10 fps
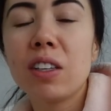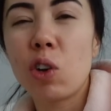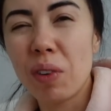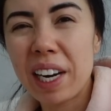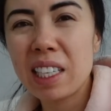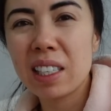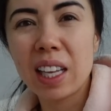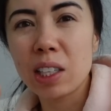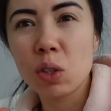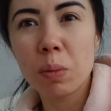great.
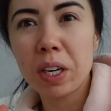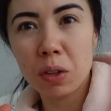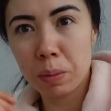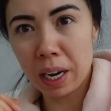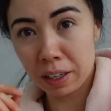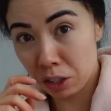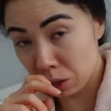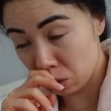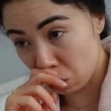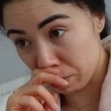Like so many other
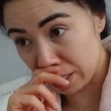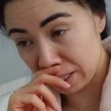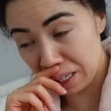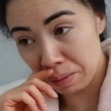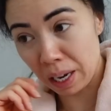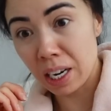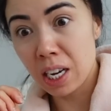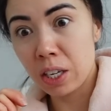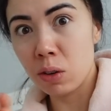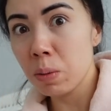packages go missing, but
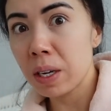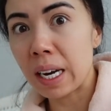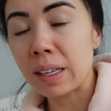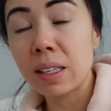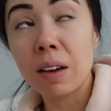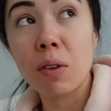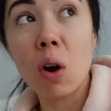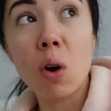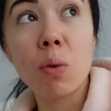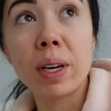UPS, I've
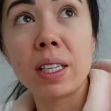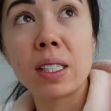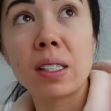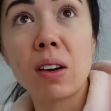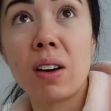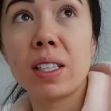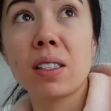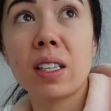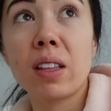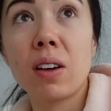always
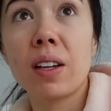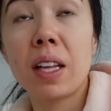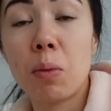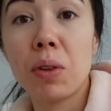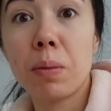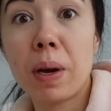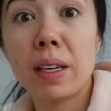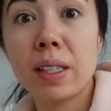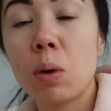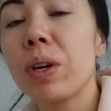honestly thought they were the
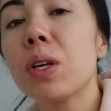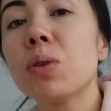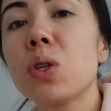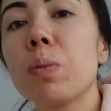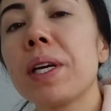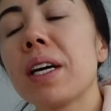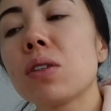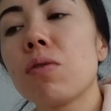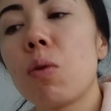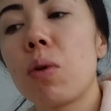best. Like we use
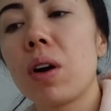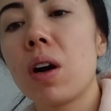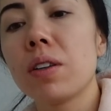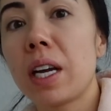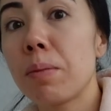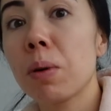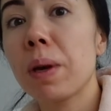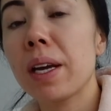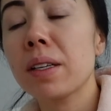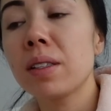UPS for our diaper
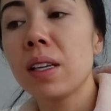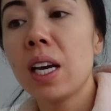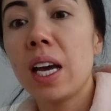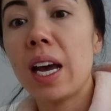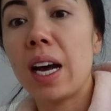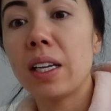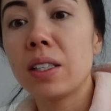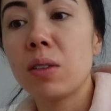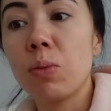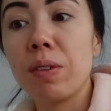bags
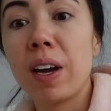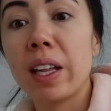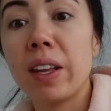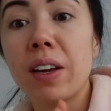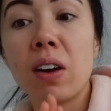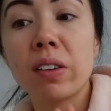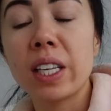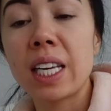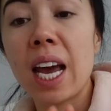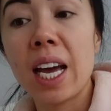and we've had like
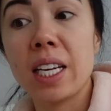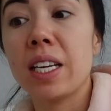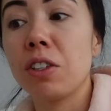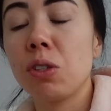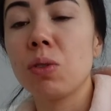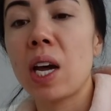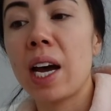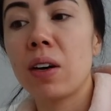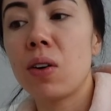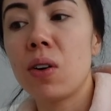hardly any issues
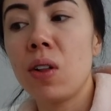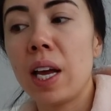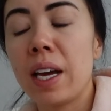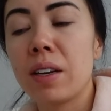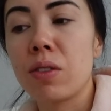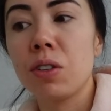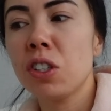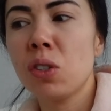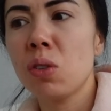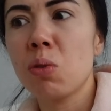at all. And they're
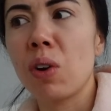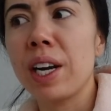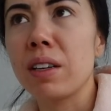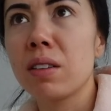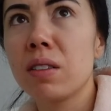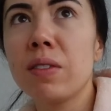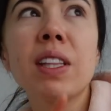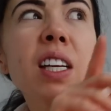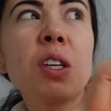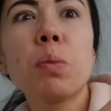just so great.
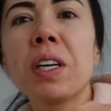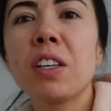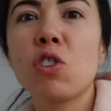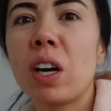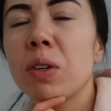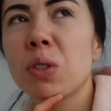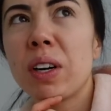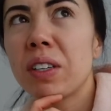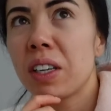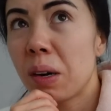Even the UPS drivers
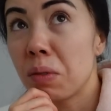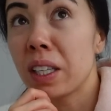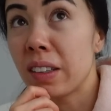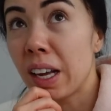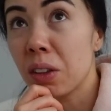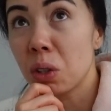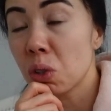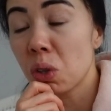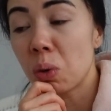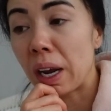around here, I really like, they're
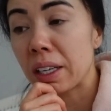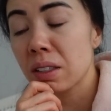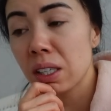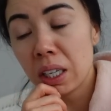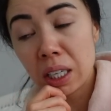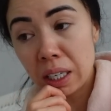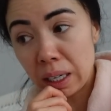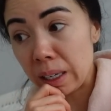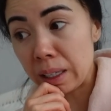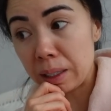so nice.
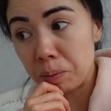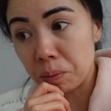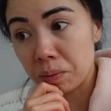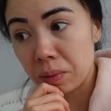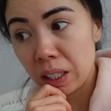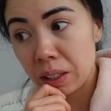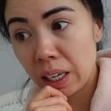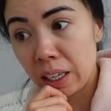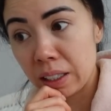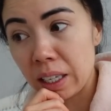And
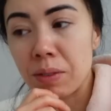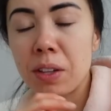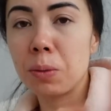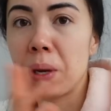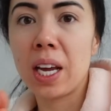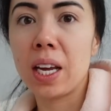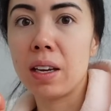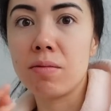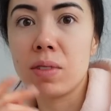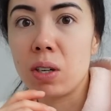I'd rather
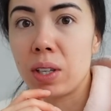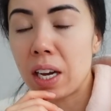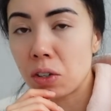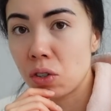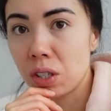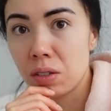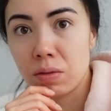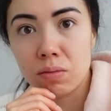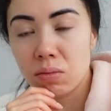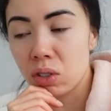pay, you know, the extra
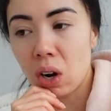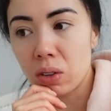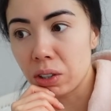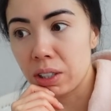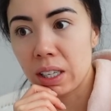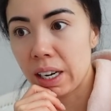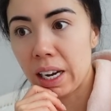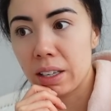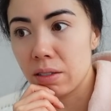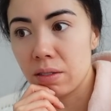dollar to
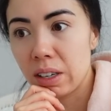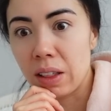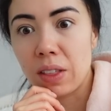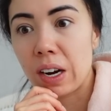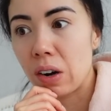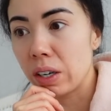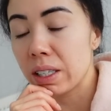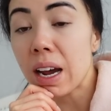get it there on